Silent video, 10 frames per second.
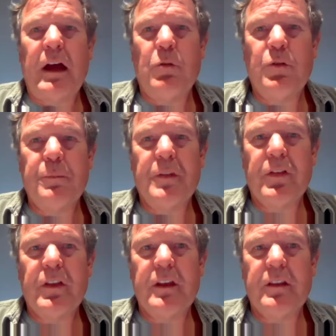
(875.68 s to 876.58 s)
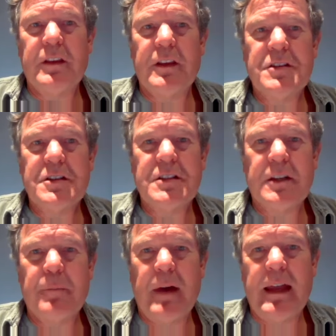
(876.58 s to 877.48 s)
want them to think that this is
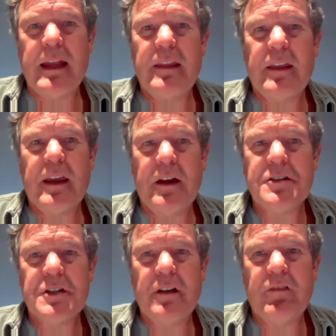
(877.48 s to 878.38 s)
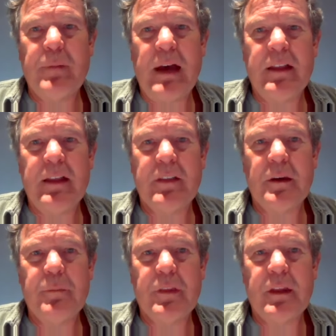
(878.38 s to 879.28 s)
somebody that cares enough about
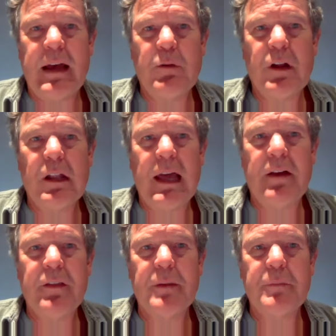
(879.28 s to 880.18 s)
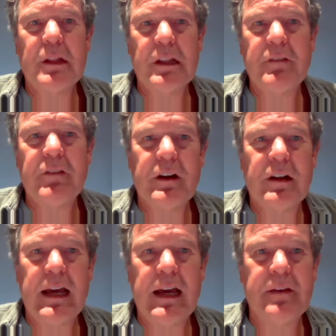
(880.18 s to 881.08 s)
them that I would allow them to live their
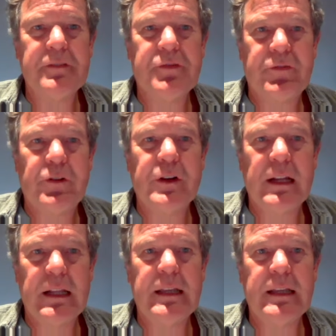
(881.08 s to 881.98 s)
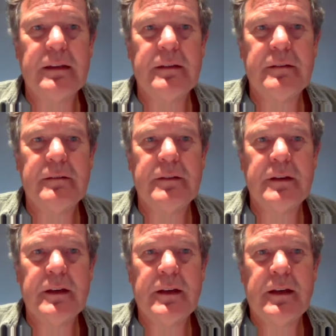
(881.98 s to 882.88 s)
lives freely,
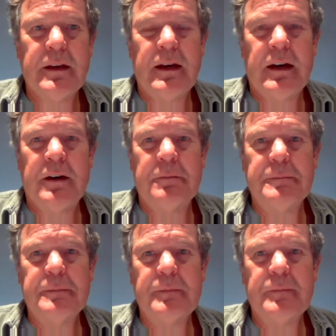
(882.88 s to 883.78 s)
um,